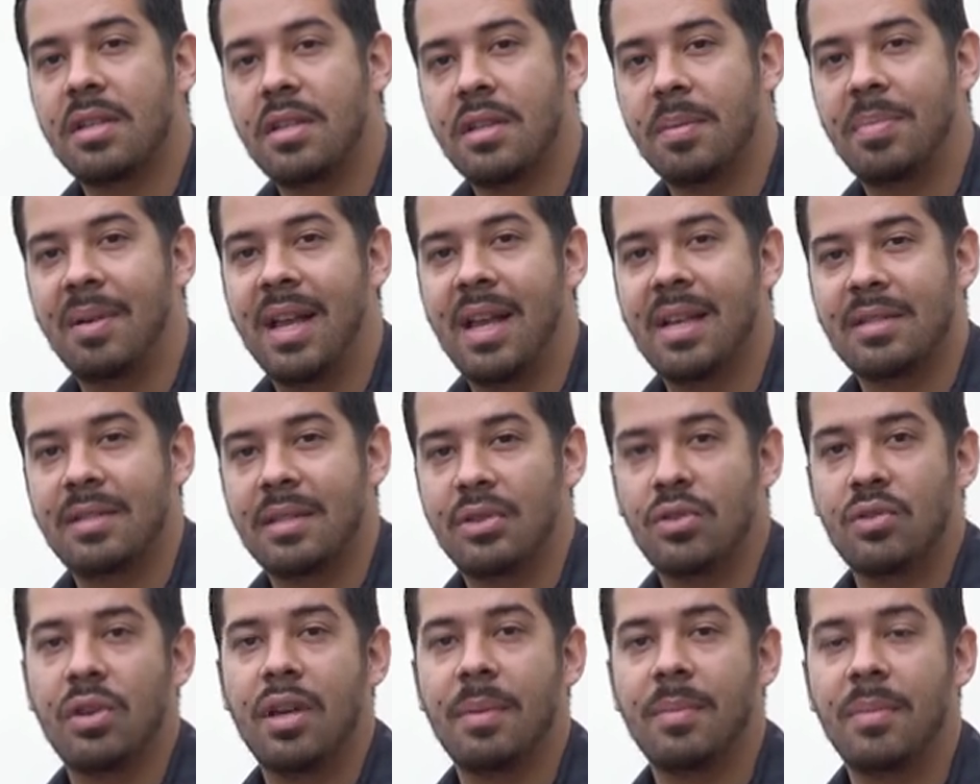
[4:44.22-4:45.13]
other plastic
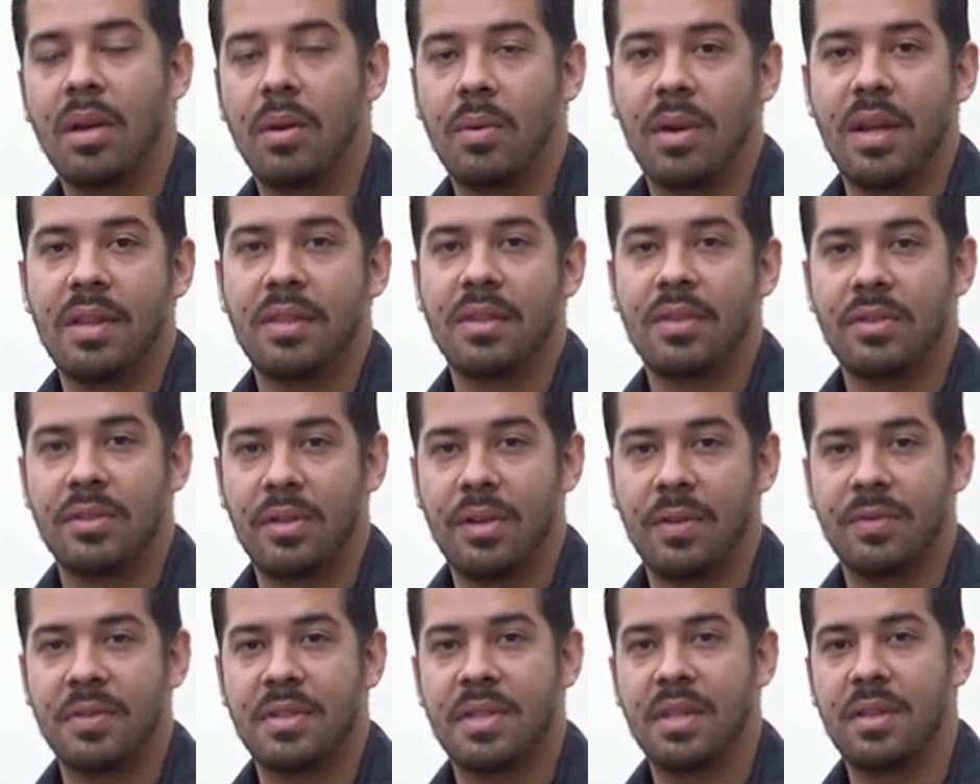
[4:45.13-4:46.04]
trim around the
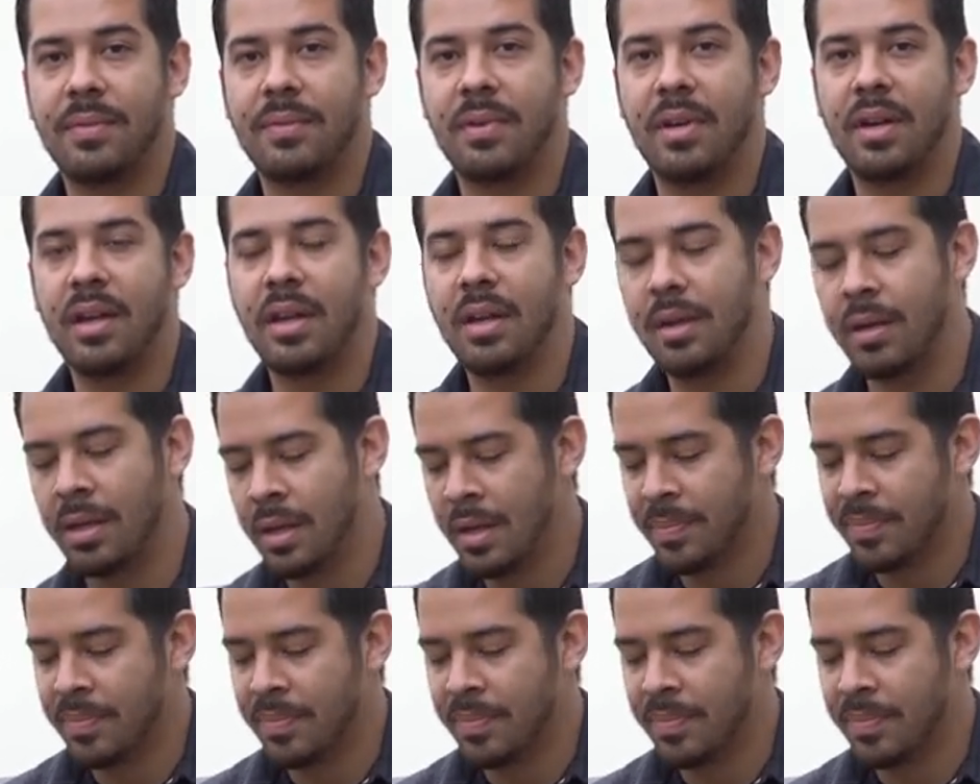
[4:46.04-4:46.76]
surface of the front end.